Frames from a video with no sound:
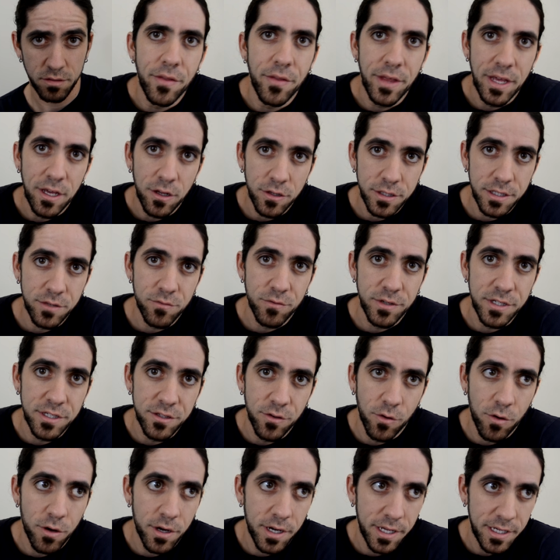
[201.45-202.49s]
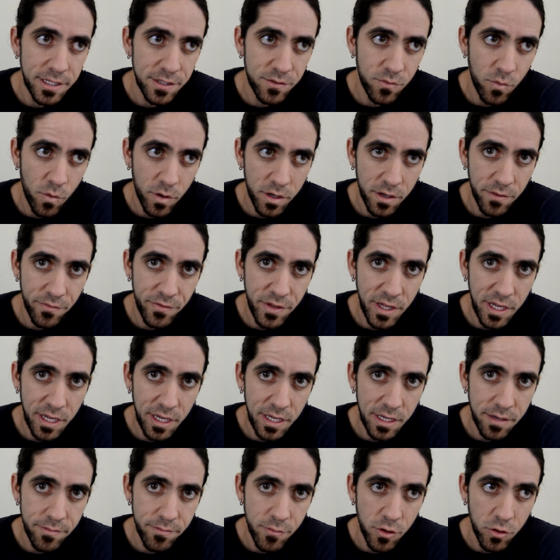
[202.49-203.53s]
The Hilton Resort is one of
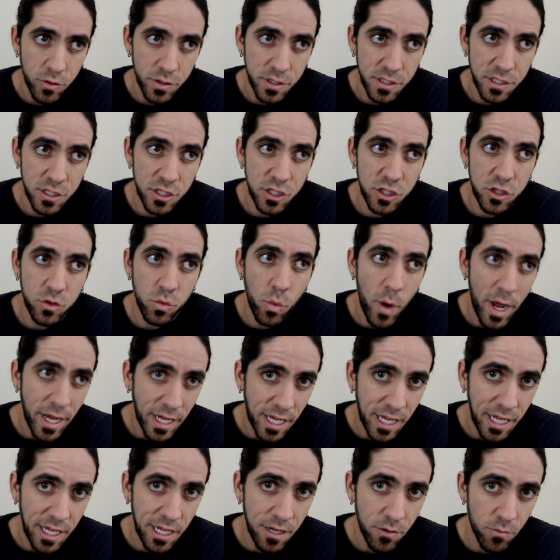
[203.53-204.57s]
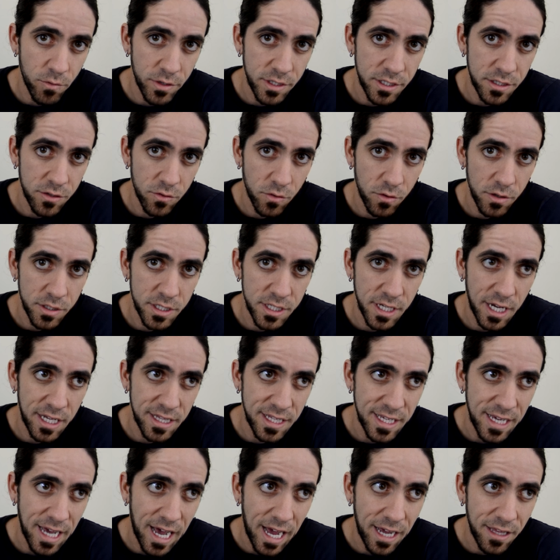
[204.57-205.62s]
the most swanky resorts
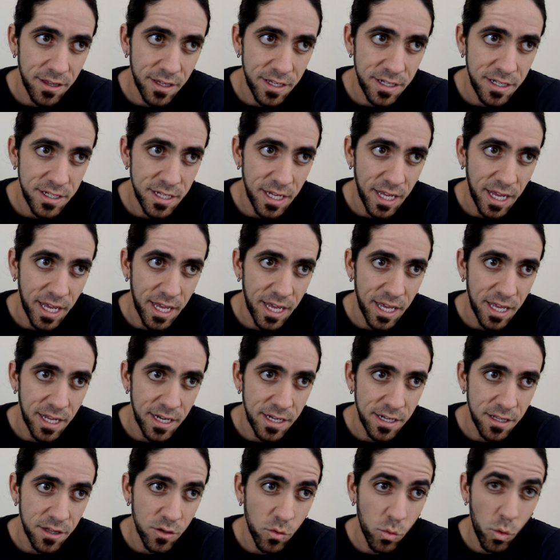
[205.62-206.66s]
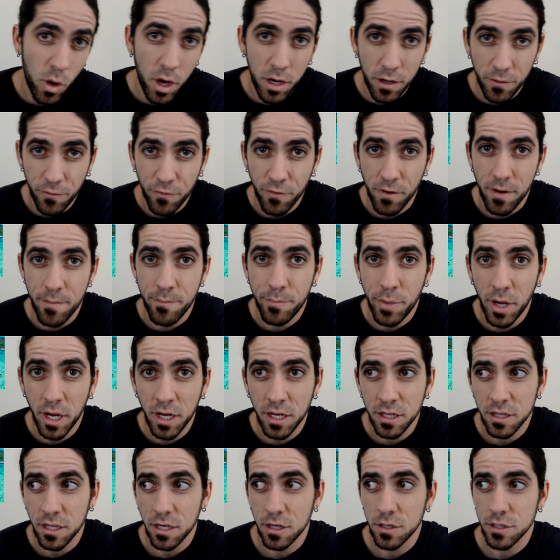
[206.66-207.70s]
on the island, and the waterfront
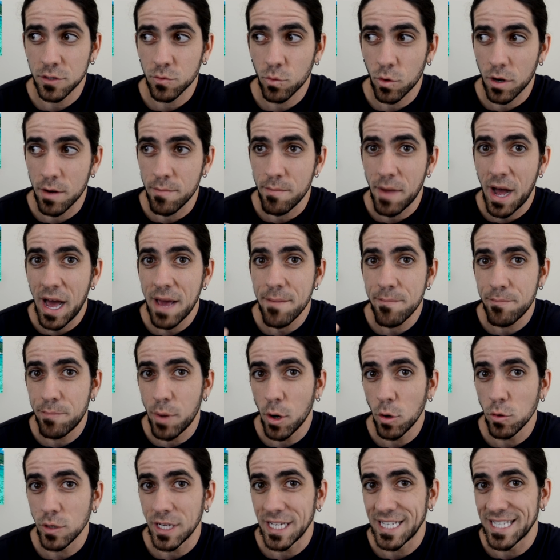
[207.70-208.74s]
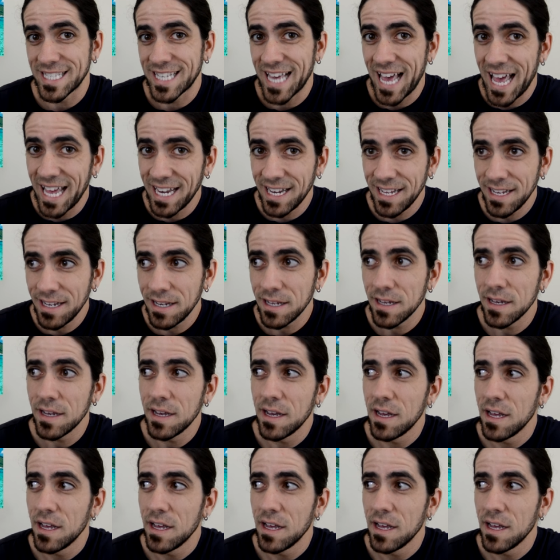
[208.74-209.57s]
bungalows where my boat is headed,